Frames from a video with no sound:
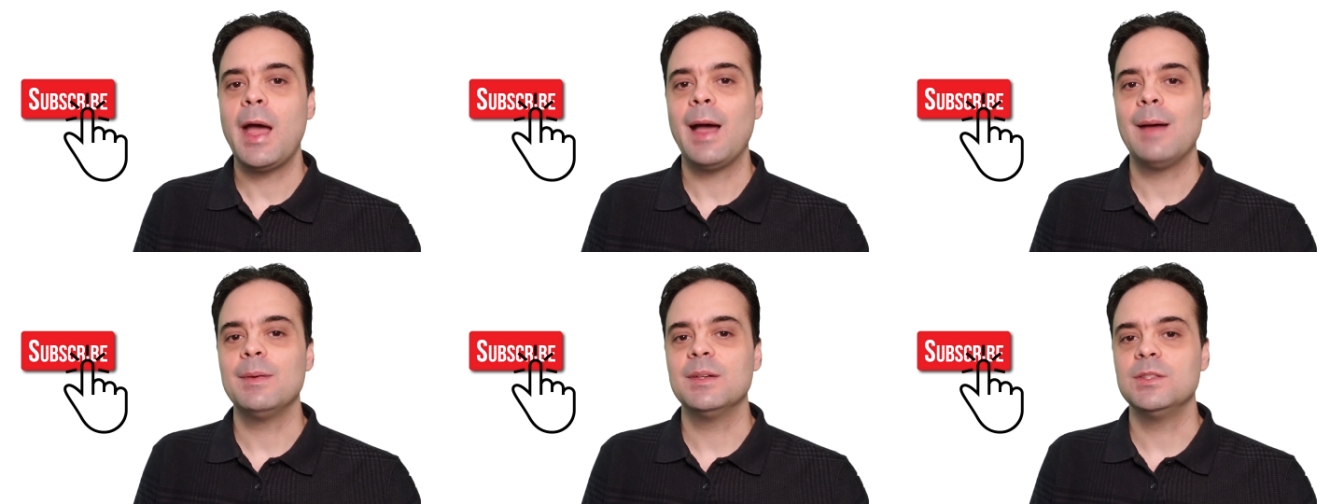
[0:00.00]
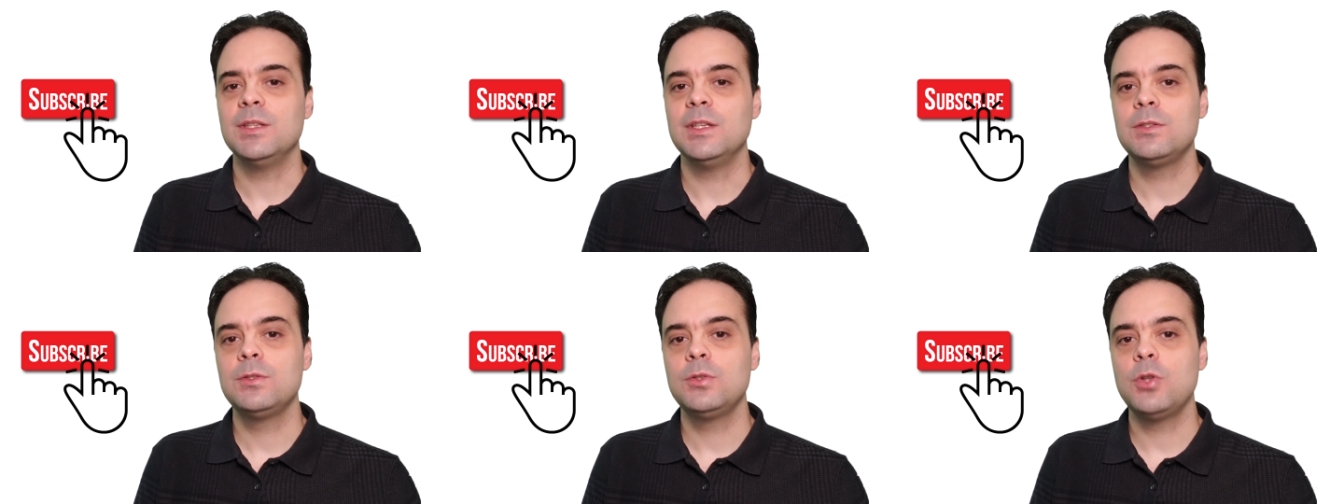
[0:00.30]

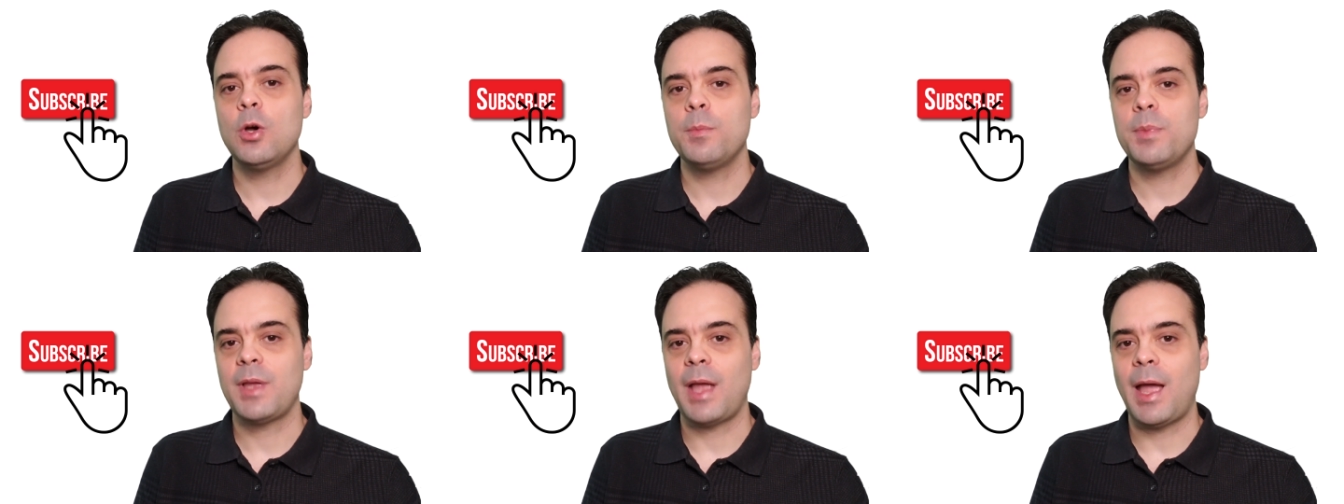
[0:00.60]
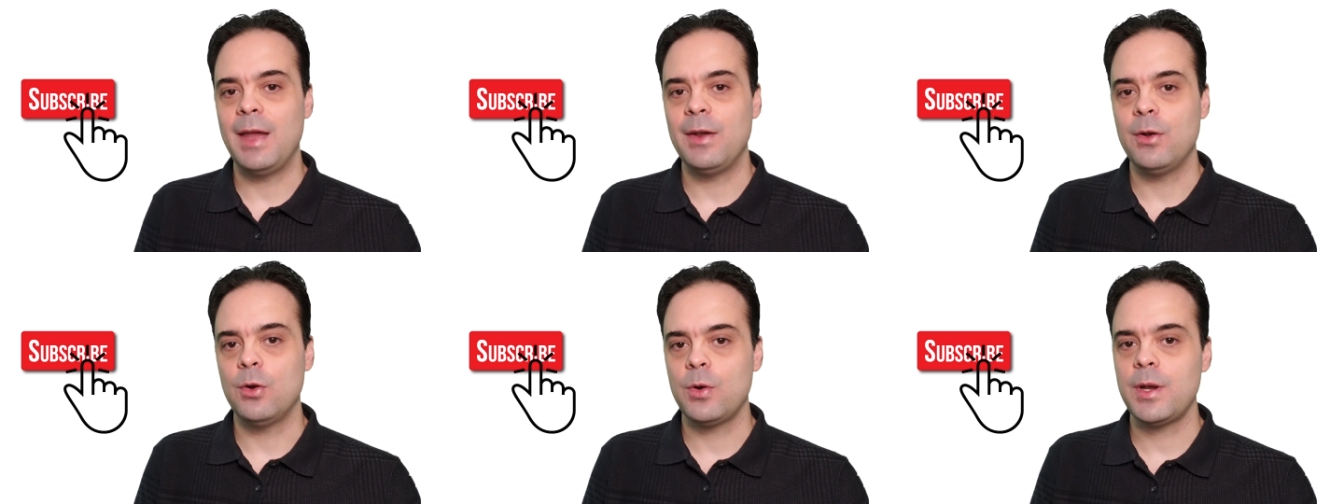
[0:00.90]
about this topic
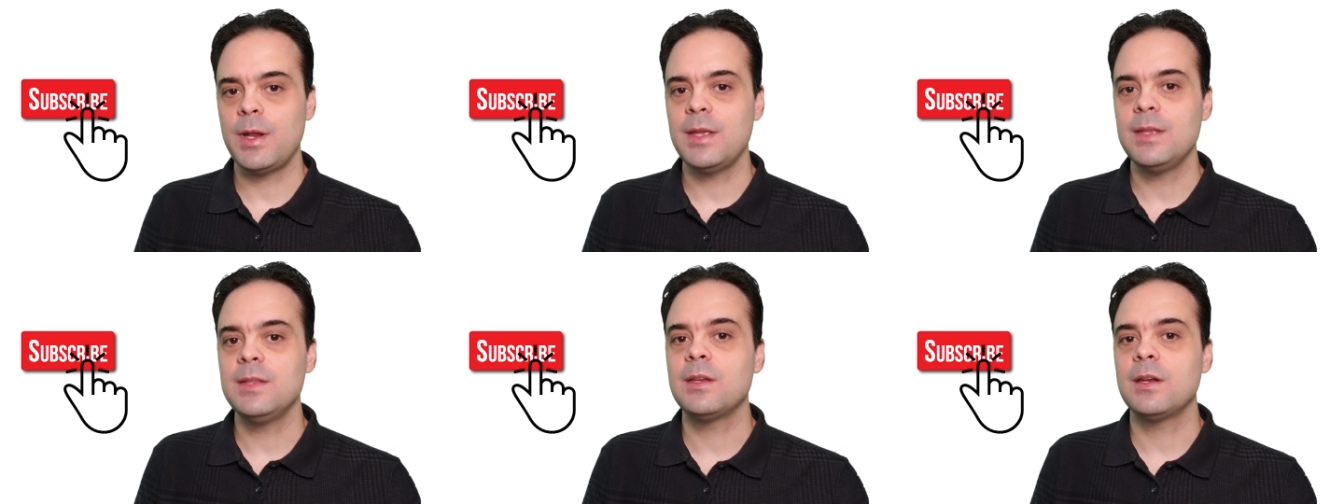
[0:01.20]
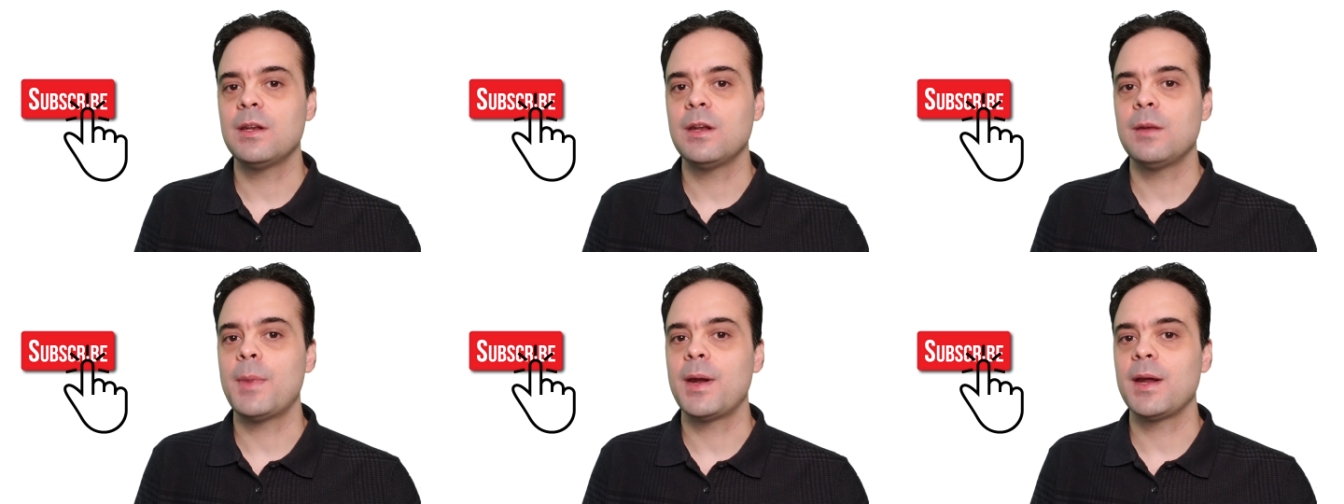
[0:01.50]
and other
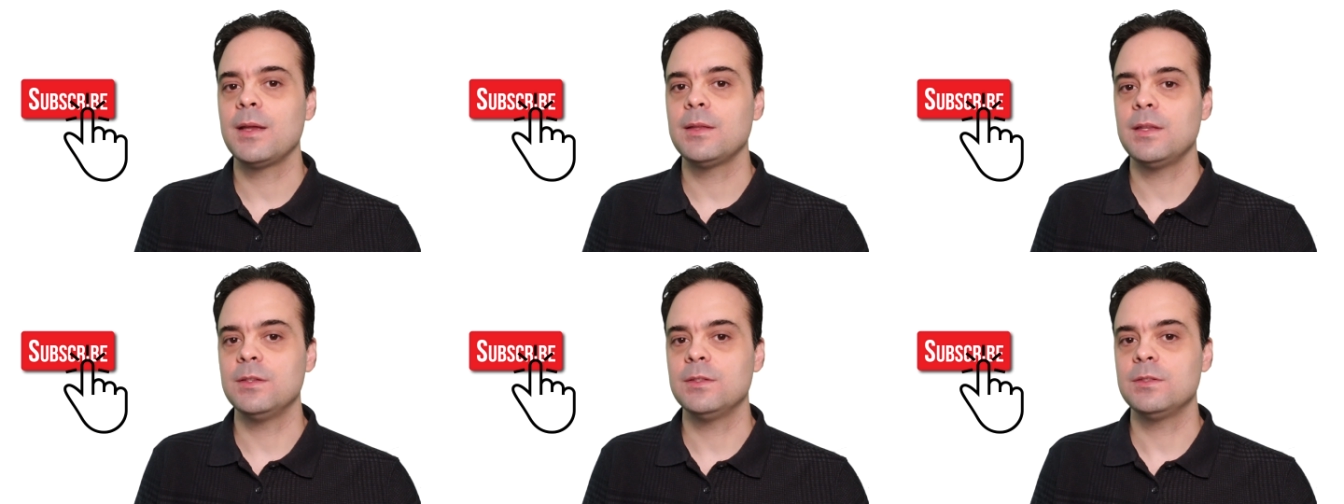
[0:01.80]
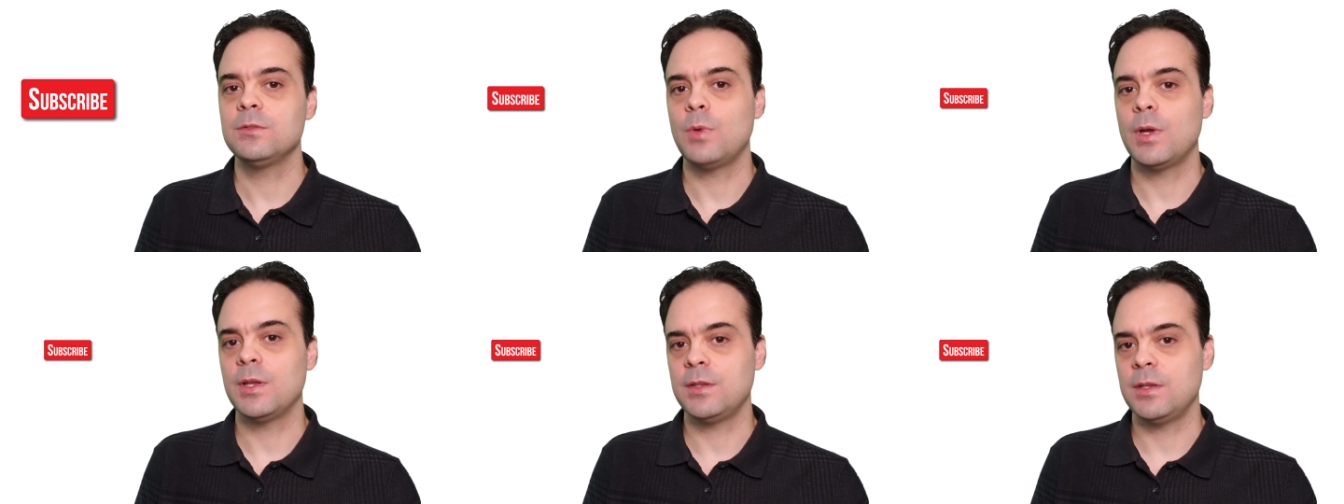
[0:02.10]
internet marketing
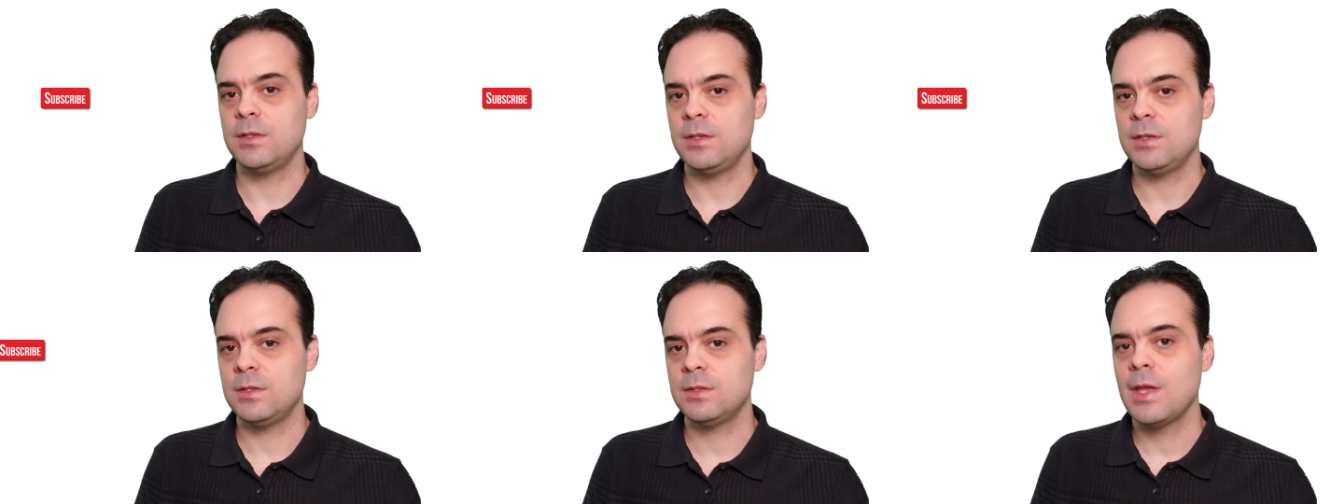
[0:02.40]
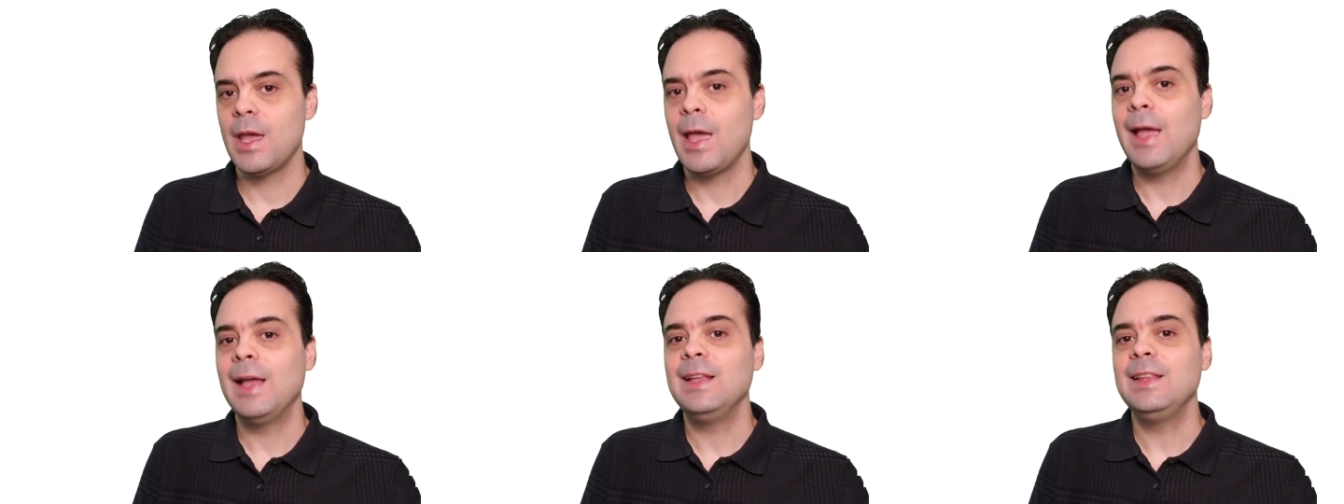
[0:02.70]
strategies